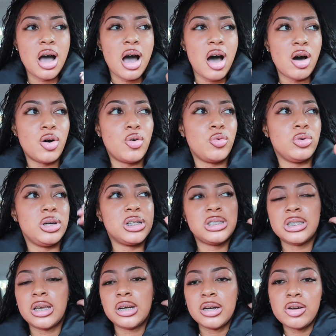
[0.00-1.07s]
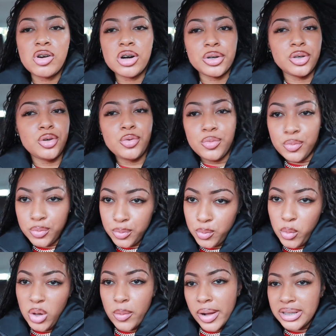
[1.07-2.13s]
oh this that or you
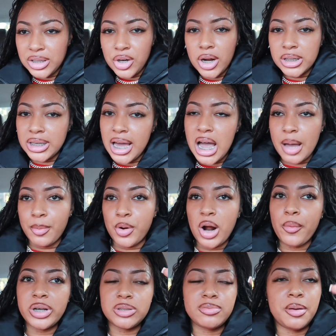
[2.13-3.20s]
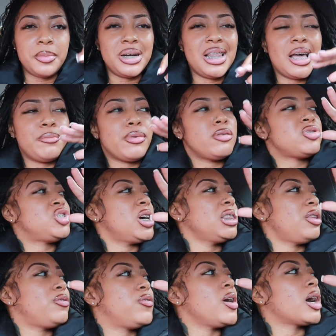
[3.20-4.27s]
we wasted our time or I wasted my money like bro shut
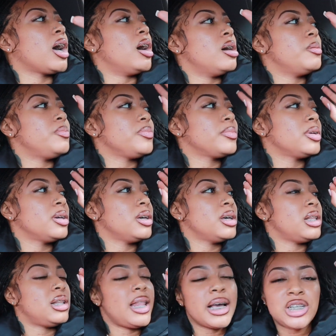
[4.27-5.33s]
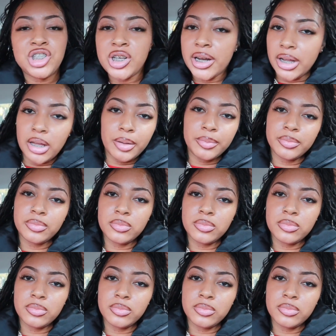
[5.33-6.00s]
the fuck up like shut up